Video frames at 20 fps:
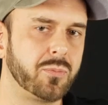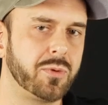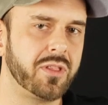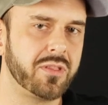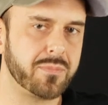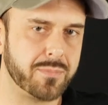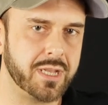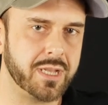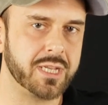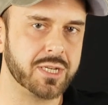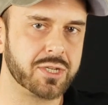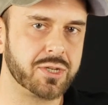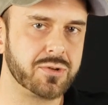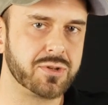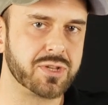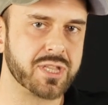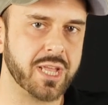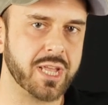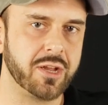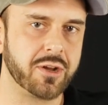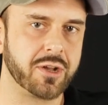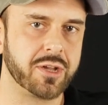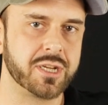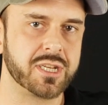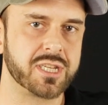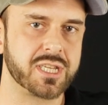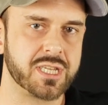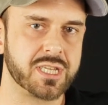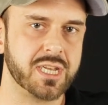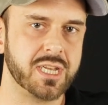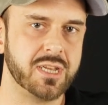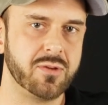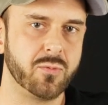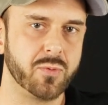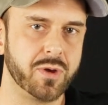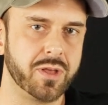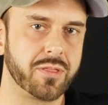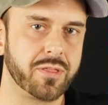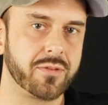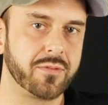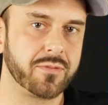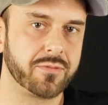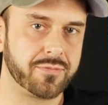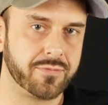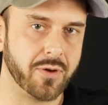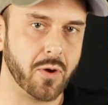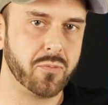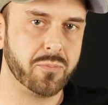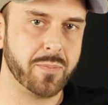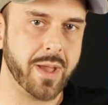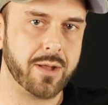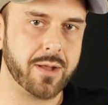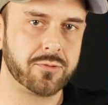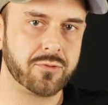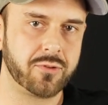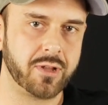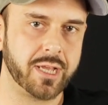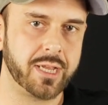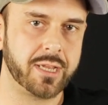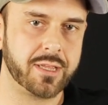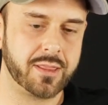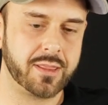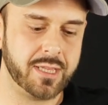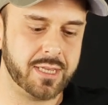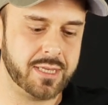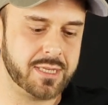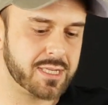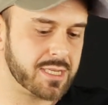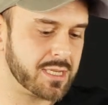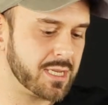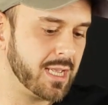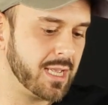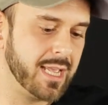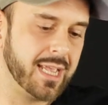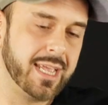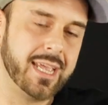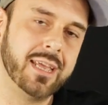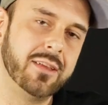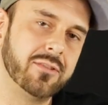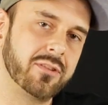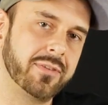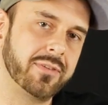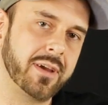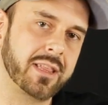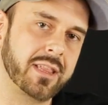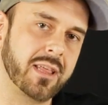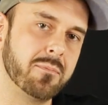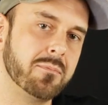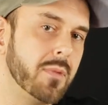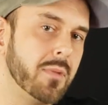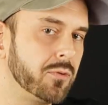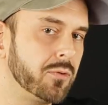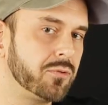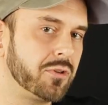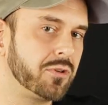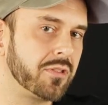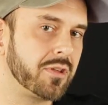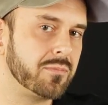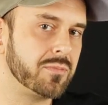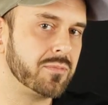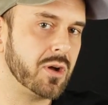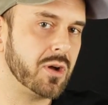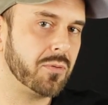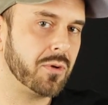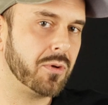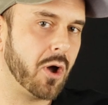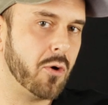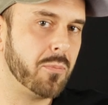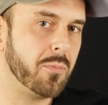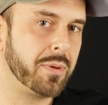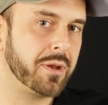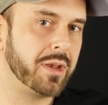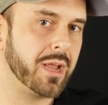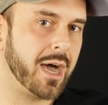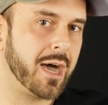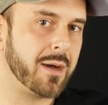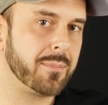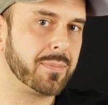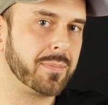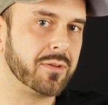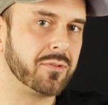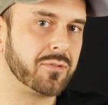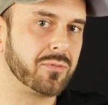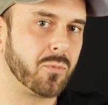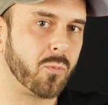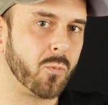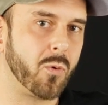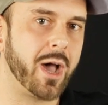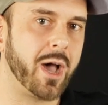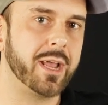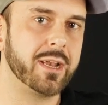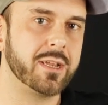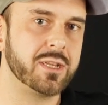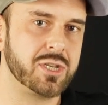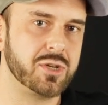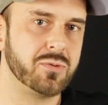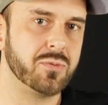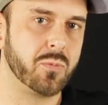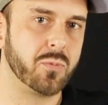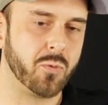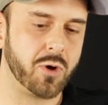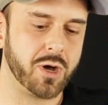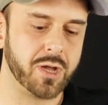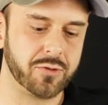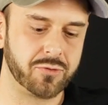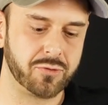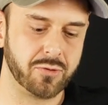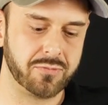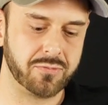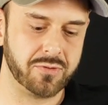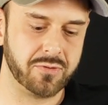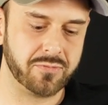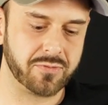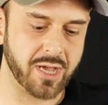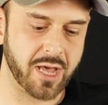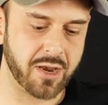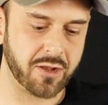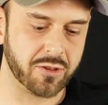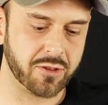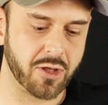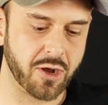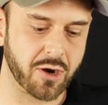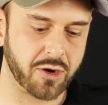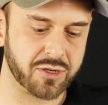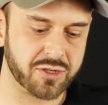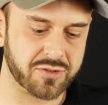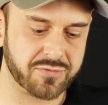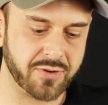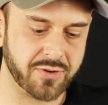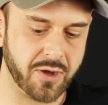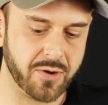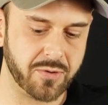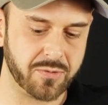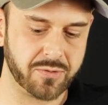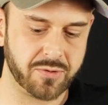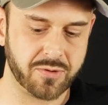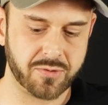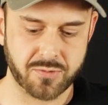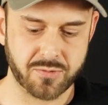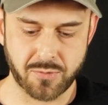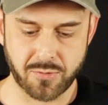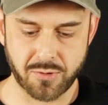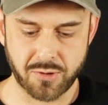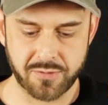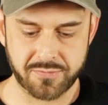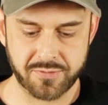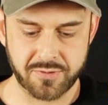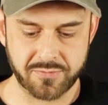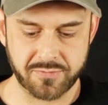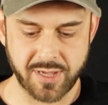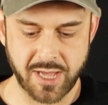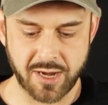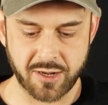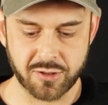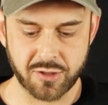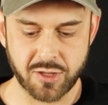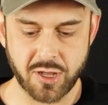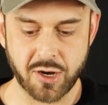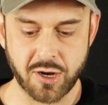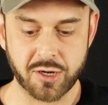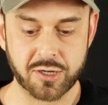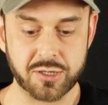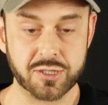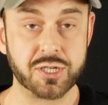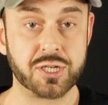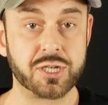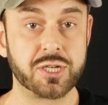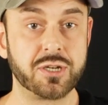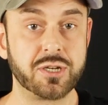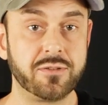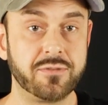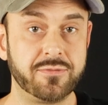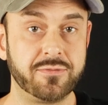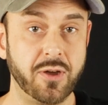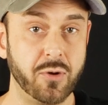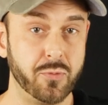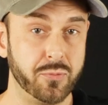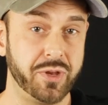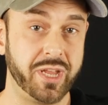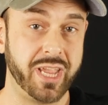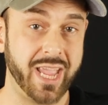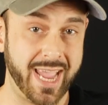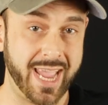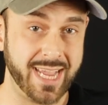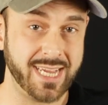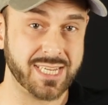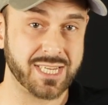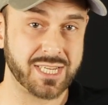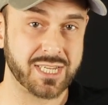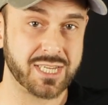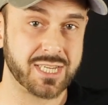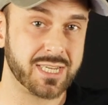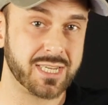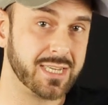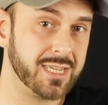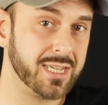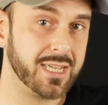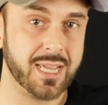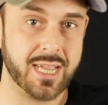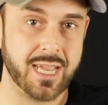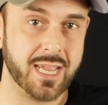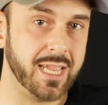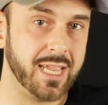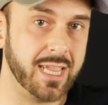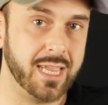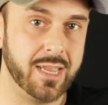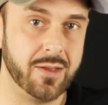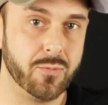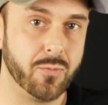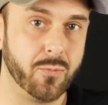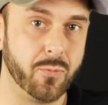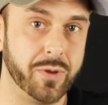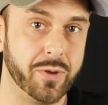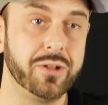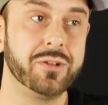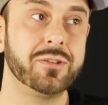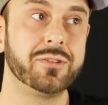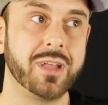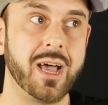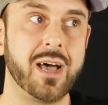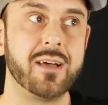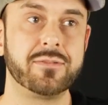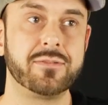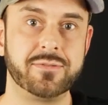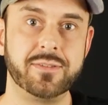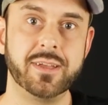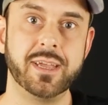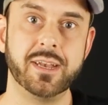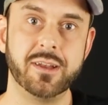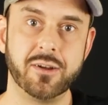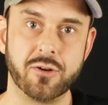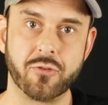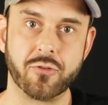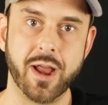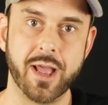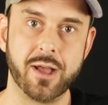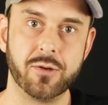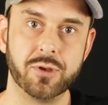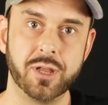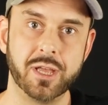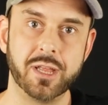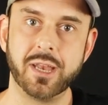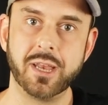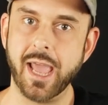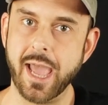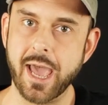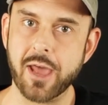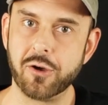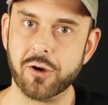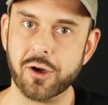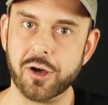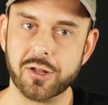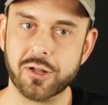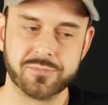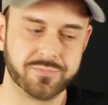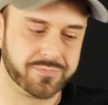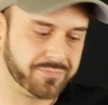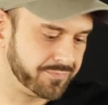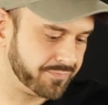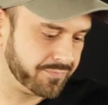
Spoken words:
one of the big issues that you're going to see with phone mounts like these is the fact that most of them don't open up as wide as you would want. So if you've got a large phone, or if you've got a large phone case, it will not fit around it at all.